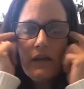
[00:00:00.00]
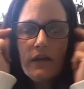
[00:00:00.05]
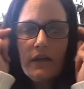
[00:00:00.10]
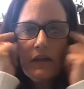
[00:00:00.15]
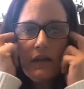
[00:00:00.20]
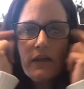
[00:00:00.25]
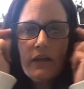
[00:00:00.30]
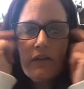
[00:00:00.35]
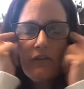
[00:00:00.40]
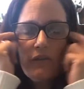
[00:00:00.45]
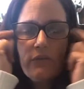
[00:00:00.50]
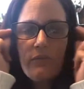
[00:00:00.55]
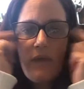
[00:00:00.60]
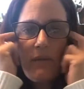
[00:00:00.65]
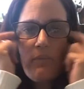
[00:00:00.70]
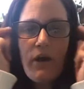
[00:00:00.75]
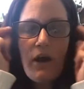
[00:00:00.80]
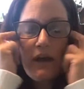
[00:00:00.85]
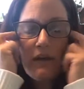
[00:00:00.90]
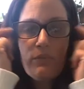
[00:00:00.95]
Giving my
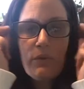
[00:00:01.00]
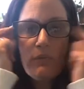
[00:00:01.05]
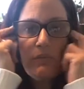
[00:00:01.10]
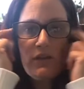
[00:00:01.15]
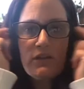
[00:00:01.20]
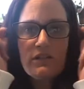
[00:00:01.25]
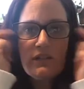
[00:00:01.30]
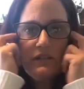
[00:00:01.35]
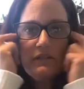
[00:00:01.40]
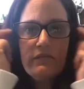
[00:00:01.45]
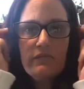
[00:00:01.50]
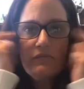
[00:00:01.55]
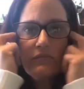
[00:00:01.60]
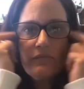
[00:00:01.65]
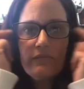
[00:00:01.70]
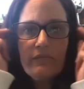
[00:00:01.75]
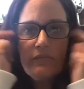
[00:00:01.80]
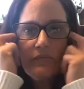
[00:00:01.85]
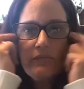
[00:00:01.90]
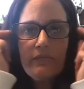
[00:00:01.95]
body permission
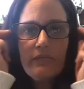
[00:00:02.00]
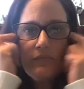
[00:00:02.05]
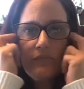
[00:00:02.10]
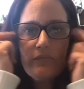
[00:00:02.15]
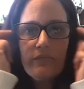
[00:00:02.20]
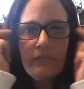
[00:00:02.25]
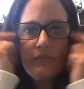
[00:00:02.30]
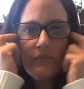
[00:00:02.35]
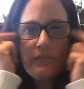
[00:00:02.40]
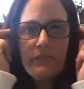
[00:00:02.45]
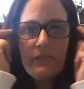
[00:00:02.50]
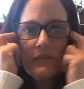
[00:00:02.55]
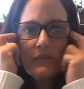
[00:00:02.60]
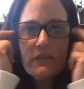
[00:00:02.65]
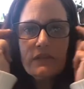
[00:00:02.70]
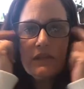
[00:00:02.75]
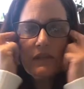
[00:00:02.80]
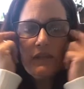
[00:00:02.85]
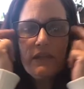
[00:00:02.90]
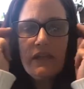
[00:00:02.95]

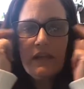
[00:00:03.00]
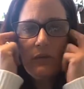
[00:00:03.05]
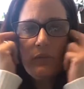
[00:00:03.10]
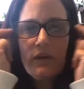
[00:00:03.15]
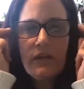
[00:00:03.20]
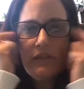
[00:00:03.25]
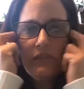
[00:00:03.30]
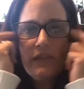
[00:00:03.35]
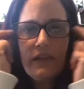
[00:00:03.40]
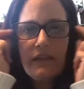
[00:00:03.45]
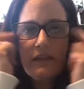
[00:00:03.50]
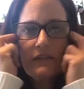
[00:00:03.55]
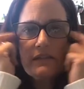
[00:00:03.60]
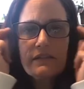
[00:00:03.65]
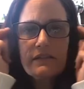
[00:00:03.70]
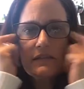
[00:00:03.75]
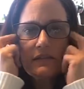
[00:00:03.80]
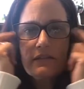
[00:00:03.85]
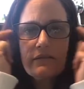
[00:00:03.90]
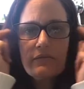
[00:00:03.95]
to think what it
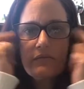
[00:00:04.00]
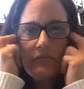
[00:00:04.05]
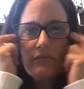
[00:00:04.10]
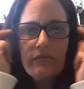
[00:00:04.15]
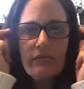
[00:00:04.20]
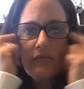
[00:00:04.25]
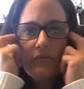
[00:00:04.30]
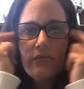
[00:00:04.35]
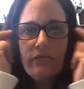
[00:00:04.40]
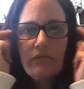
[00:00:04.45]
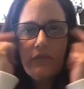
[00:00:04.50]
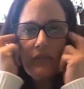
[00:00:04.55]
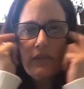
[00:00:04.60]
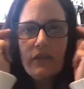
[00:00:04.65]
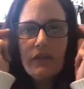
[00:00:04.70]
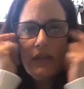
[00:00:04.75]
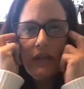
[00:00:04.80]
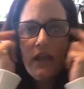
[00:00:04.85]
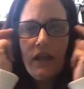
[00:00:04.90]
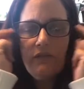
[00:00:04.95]
thinks
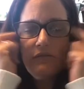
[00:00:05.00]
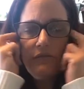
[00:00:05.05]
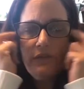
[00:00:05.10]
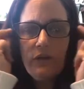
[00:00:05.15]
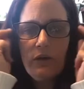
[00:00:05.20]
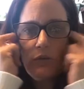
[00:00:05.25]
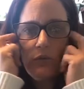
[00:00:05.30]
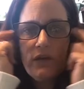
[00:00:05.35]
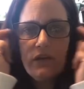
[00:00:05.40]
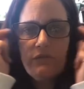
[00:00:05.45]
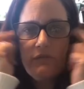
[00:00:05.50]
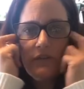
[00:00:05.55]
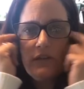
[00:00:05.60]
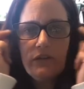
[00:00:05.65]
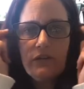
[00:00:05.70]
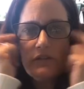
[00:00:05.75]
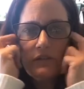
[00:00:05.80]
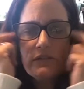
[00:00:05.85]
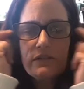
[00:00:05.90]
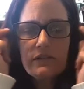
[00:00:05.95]
and feel what it
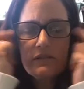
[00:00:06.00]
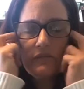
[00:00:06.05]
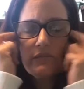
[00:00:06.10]
feels.